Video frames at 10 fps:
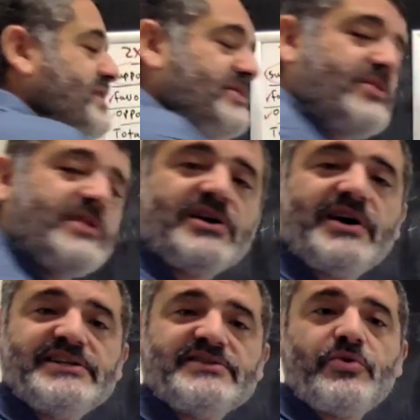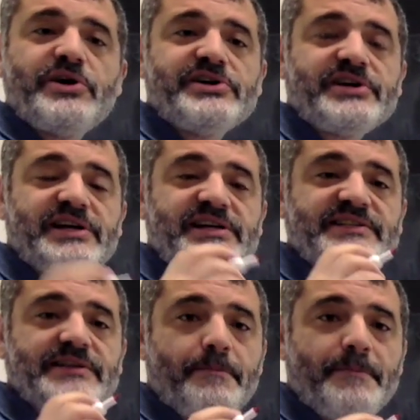So the chi-square
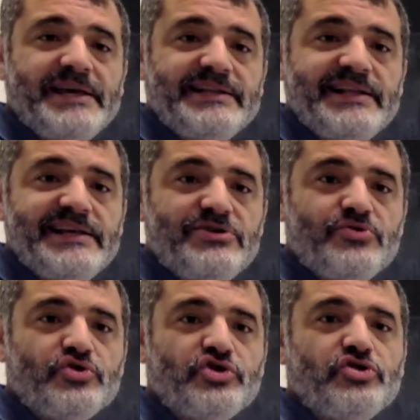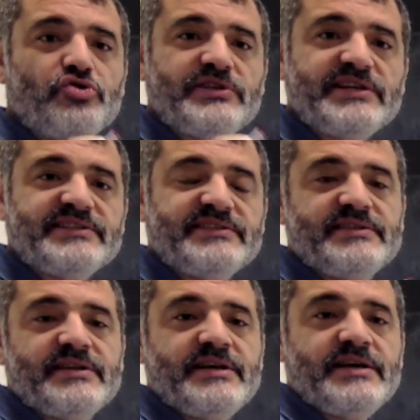is mainly used to
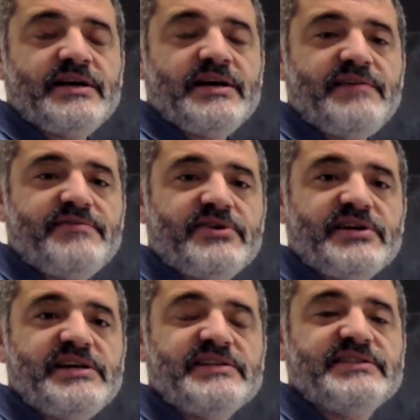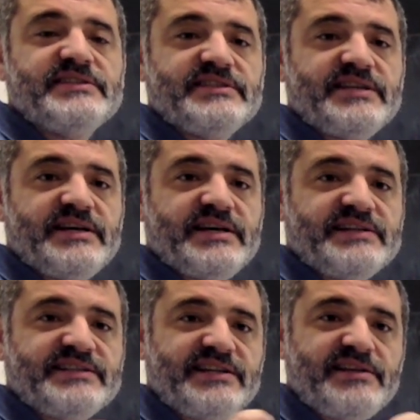test if there is
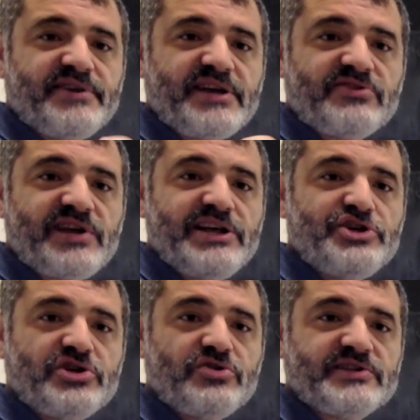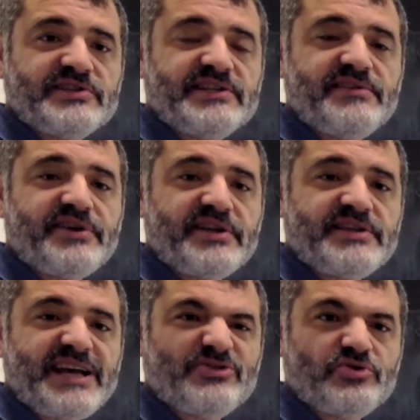a significant relation or a
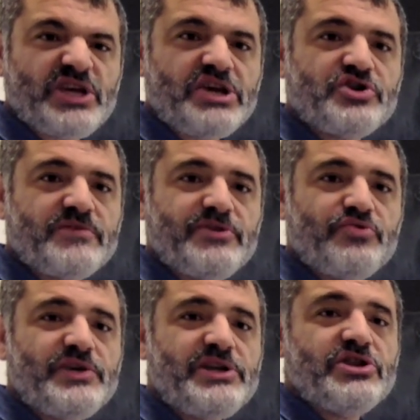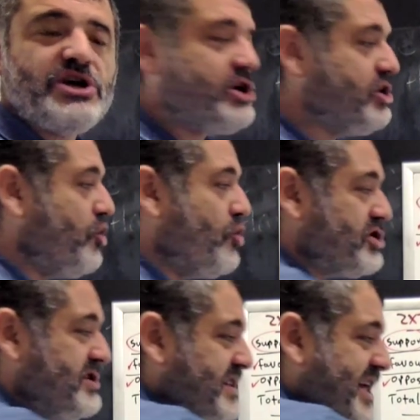significant association between two
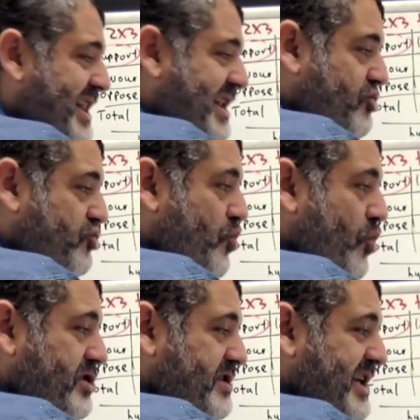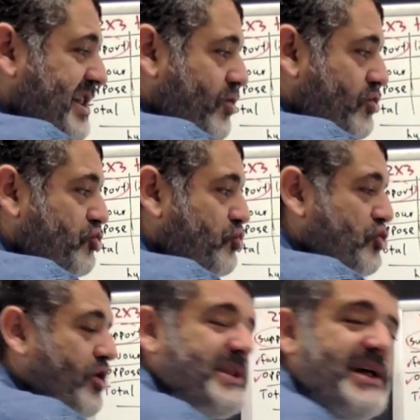ordinal or two
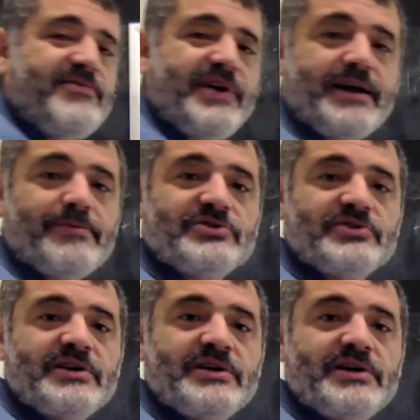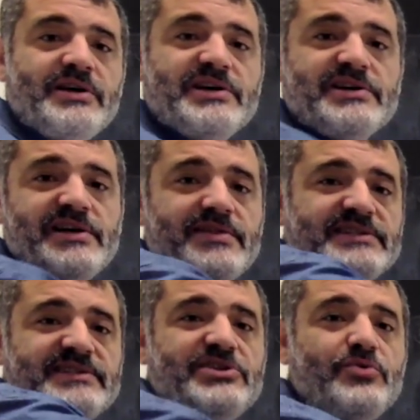nominal variables. Here in
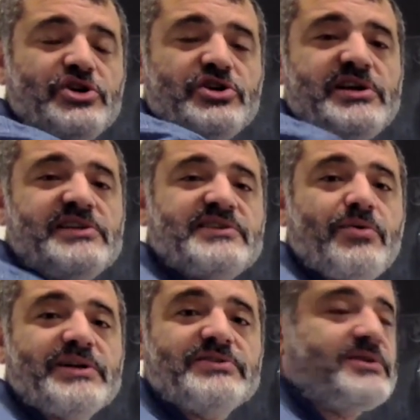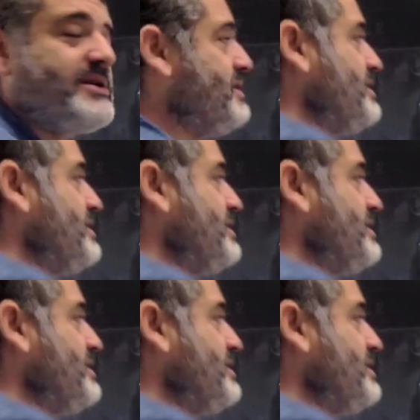that situation, it's a what?